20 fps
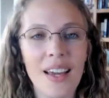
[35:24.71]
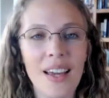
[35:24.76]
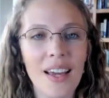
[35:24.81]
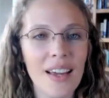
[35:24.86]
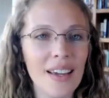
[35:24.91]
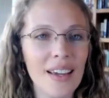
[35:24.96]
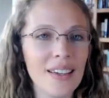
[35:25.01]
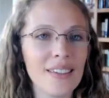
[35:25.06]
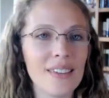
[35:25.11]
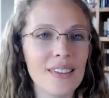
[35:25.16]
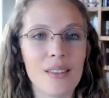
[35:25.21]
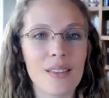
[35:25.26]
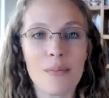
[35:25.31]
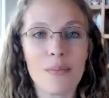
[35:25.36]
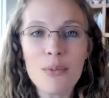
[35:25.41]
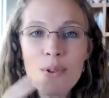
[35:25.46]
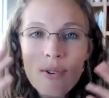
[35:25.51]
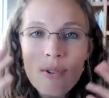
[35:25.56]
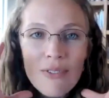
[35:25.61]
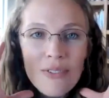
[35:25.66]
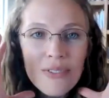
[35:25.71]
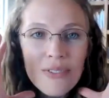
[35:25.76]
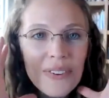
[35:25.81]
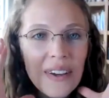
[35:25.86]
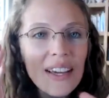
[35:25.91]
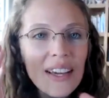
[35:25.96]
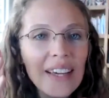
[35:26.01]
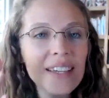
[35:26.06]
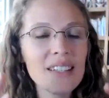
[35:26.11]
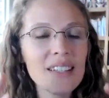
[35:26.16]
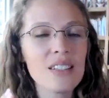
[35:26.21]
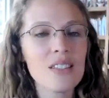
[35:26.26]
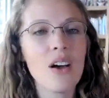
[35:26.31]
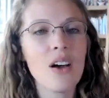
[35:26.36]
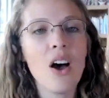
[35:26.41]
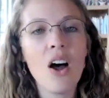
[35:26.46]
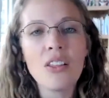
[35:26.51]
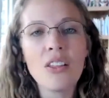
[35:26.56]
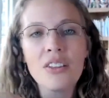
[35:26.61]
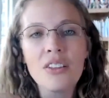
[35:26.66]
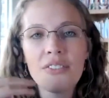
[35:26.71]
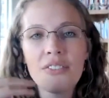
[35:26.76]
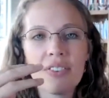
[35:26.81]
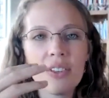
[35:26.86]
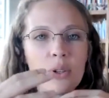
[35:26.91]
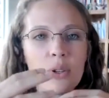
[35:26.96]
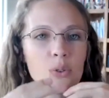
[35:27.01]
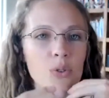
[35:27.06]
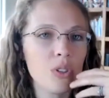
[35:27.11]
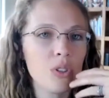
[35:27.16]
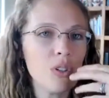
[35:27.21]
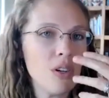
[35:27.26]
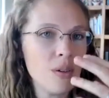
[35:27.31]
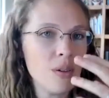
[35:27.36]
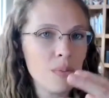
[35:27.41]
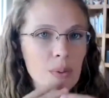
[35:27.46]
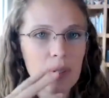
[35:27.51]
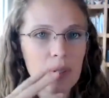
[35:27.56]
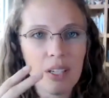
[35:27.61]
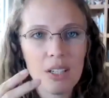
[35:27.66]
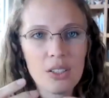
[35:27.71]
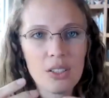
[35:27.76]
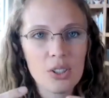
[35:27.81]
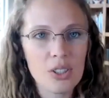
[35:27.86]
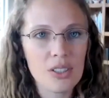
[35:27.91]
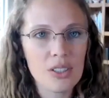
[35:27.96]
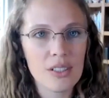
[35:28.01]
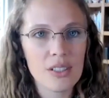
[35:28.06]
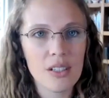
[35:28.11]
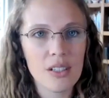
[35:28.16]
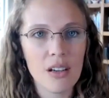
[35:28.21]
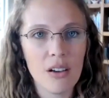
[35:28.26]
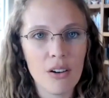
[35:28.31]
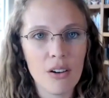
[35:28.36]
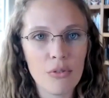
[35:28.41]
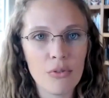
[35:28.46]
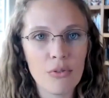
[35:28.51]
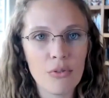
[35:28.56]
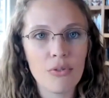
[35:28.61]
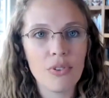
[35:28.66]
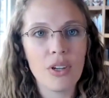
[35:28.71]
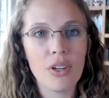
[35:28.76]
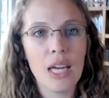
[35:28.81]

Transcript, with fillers: and the moon phase, all of those complications of